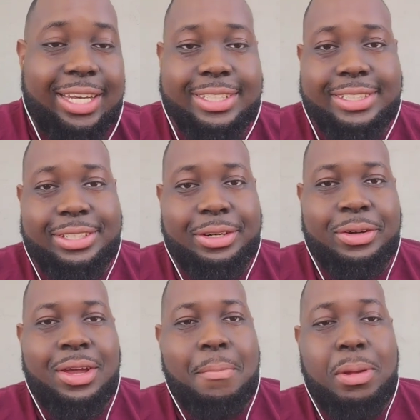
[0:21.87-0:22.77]
You know,
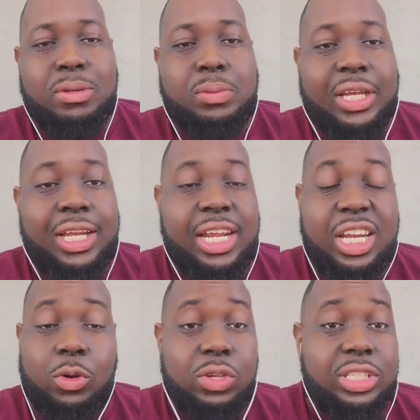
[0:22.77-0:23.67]
people speculating,
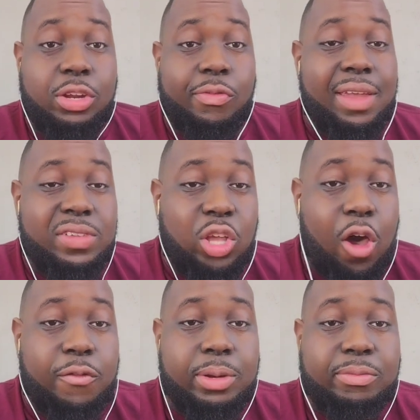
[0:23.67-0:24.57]
know, oh, is it the Ravens that
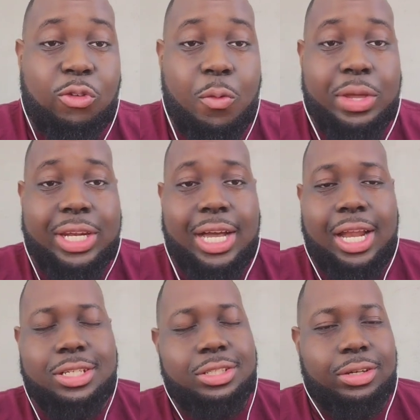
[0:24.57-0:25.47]
offered him $4 million?
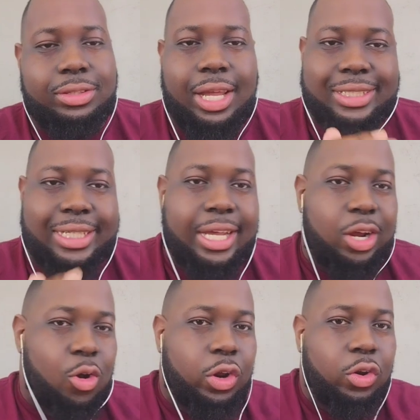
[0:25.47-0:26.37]
You know, things like that
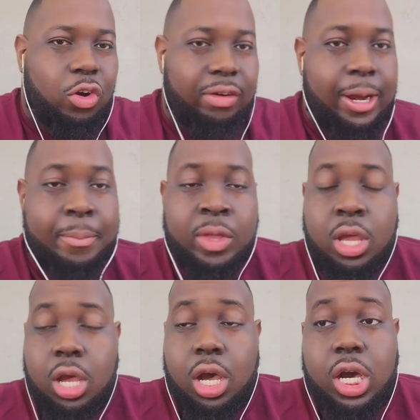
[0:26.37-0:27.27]
on and on, right?
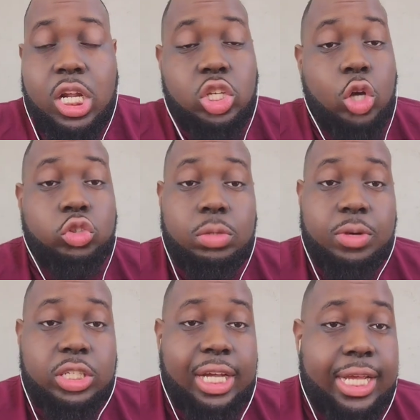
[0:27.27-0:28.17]
Uh, there's also
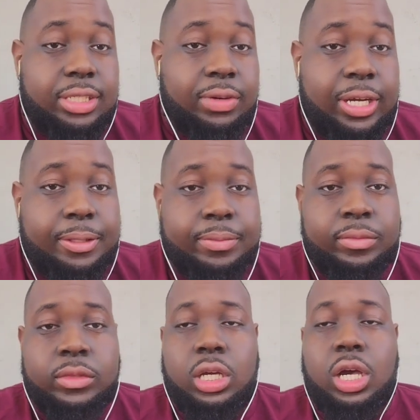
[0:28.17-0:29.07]
Lamar Jackson, right?
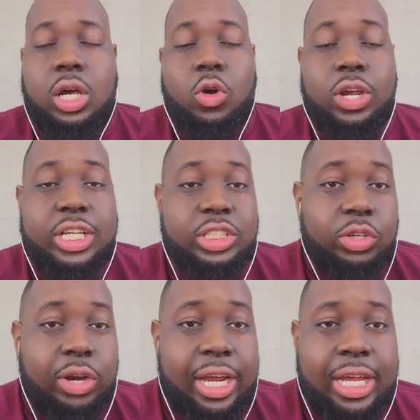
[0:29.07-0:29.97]
Uh, on
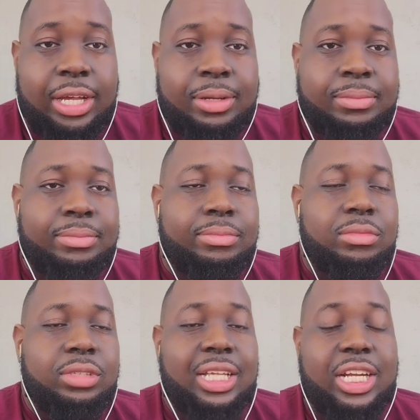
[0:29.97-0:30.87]
Instagram.
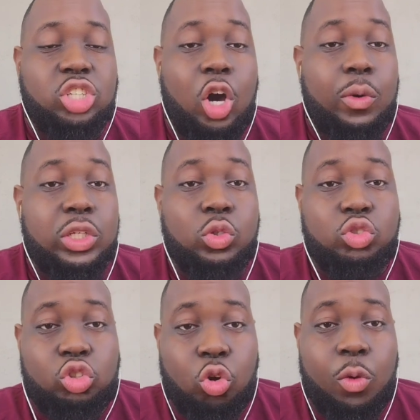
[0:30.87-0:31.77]
It's there's always a new
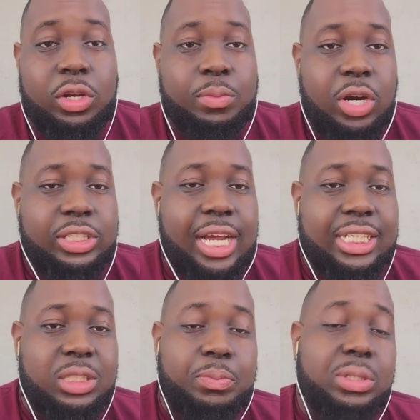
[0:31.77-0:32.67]
story with Lamar
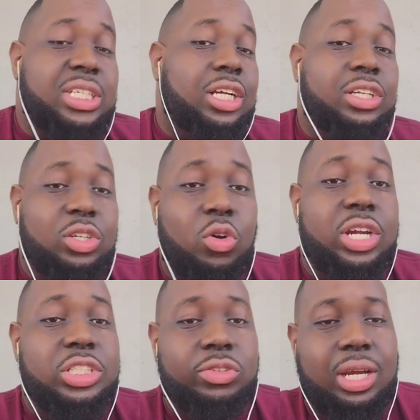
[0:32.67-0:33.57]
Jackson, particularly on
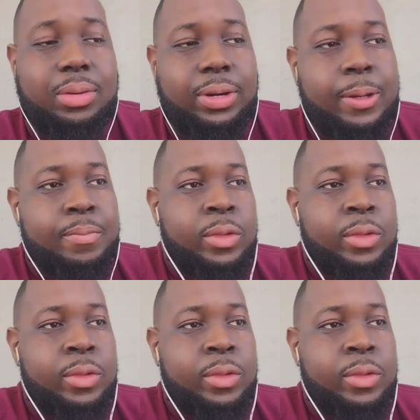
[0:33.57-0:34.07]
Instagram, right?